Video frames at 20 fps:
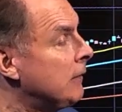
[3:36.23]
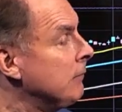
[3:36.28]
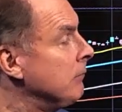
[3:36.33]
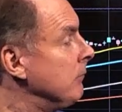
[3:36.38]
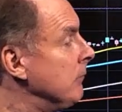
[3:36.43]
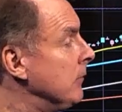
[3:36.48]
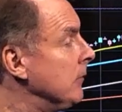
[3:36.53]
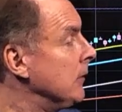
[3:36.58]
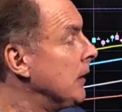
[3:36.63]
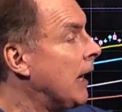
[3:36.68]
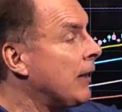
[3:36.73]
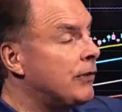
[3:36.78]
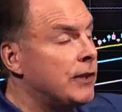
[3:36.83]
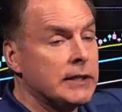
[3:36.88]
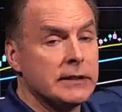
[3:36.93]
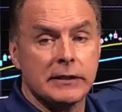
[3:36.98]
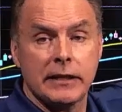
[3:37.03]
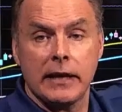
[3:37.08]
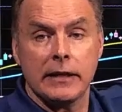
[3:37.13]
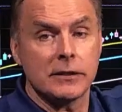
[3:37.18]

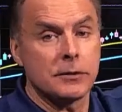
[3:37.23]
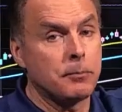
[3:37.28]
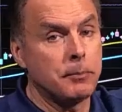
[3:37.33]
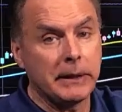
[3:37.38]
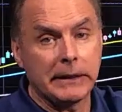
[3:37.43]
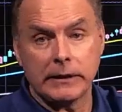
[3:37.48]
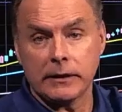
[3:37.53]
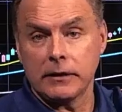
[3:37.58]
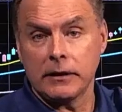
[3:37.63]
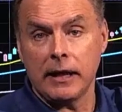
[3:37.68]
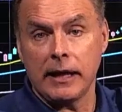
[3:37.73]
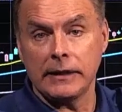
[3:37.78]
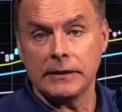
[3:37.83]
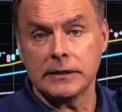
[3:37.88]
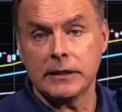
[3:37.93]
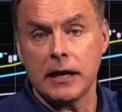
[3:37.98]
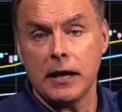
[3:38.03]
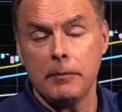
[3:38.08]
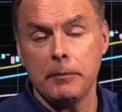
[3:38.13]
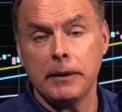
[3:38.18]
nothing says a big decline is
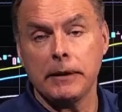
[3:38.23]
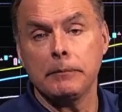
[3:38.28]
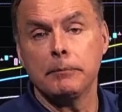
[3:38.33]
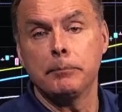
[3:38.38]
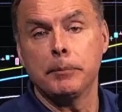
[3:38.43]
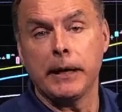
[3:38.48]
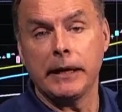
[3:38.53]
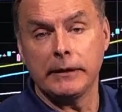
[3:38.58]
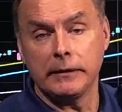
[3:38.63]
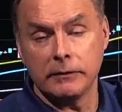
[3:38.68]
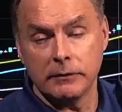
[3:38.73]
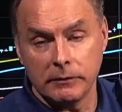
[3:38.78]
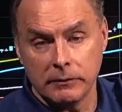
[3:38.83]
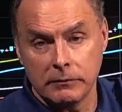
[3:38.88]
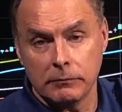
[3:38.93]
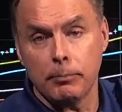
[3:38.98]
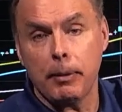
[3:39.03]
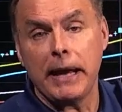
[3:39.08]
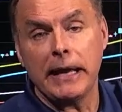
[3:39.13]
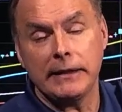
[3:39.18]
coming,
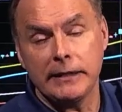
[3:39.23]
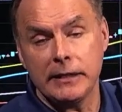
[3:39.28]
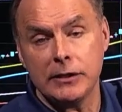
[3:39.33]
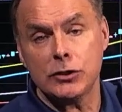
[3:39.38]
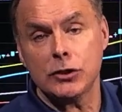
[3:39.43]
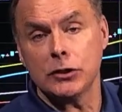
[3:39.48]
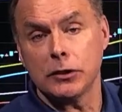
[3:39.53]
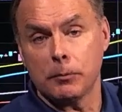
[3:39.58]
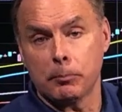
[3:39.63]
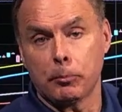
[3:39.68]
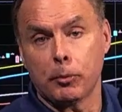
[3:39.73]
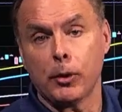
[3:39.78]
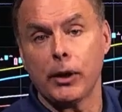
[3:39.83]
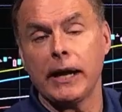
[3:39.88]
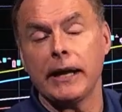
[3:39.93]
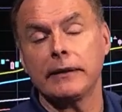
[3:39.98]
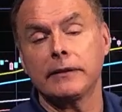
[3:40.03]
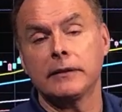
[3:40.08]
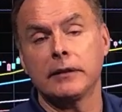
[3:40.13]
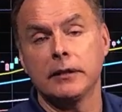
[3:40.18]
but pay attention to
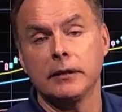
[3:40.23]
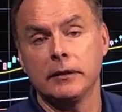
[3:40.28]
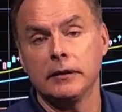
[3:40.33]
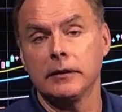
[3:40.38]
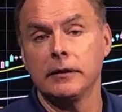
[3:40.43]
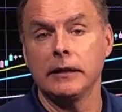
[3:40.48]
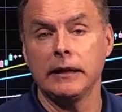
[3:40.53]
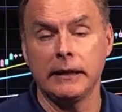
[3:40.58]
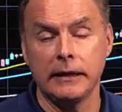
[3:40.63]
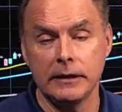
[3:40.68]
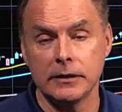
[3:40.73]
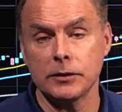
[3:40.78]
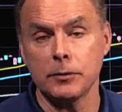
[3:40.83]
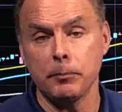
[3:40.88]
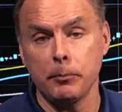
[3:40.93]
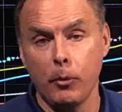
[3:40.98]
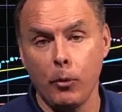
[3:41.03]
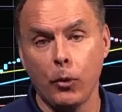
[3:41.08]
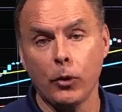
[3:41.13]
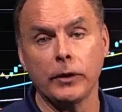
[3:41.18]
breadth. It is
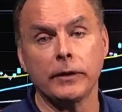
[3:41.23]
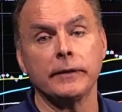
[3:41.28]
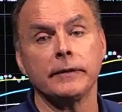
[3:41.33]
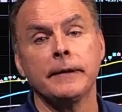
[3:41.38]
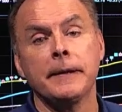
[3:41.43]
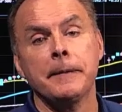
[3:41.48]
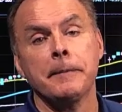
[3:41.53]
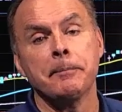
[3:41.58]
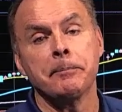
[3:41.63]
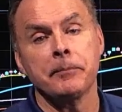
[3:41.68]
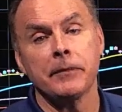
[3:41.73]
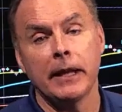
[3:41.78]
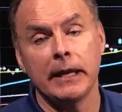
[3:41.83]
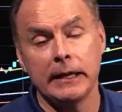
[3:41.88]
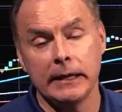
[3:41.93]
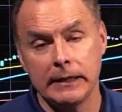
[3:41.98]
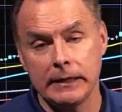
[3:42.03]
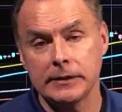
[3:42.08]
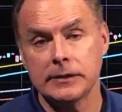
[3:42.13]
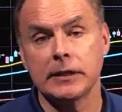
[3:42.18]
important,
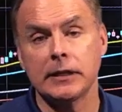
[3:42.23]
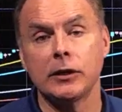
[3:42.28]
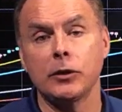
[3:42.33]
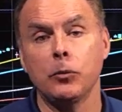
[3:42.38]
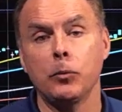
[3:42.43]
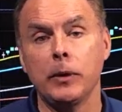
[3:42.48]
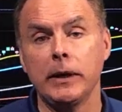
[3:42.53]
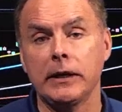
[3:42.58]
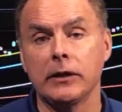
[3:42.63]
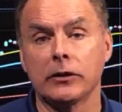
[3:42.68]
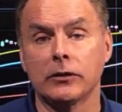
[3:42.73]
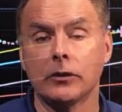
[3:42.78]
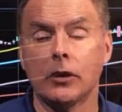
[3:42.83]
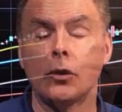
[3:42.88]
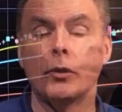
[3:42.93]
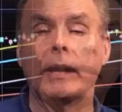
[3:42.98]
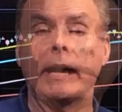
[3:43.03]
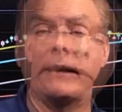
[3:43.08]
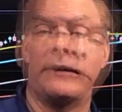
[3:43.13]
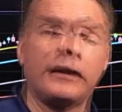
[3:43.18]
and it is getting weaker.
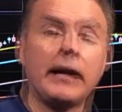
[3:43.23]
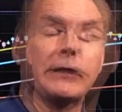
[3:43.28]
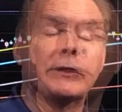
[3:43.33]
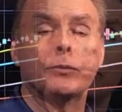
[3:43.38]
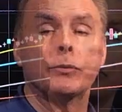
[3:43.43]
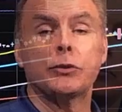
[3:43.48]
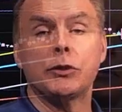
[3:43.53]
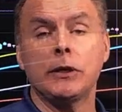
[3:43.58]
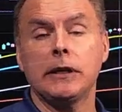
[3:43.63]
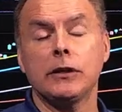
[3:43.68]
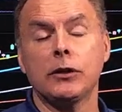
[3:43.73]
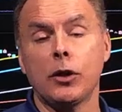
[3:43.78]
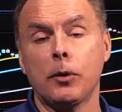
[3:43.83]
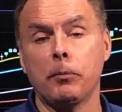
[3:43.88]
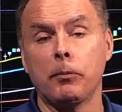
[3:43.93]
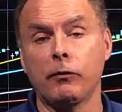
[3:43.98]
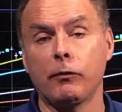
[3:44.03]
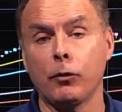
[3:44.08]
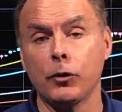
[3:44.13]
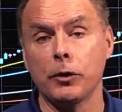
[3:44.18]
Okay, that's what you need to know
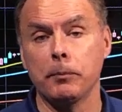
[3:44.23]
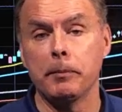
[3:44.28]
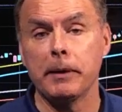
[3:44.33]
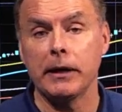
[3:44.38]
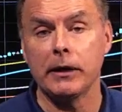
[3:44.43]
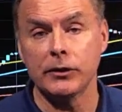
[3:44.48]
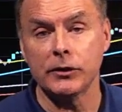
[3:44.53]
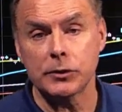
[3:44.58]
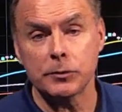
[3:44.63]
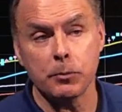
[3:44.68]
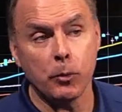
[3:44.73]
before the bell this